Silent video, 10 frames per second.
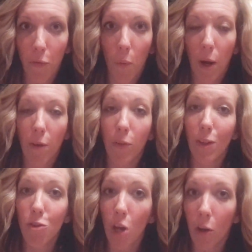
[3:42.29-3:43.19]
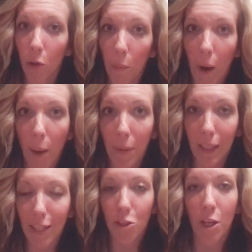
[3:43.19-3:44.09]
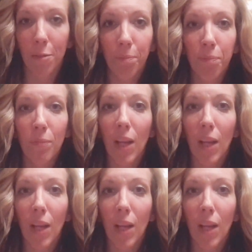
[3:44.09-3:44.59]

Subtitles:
for the general population.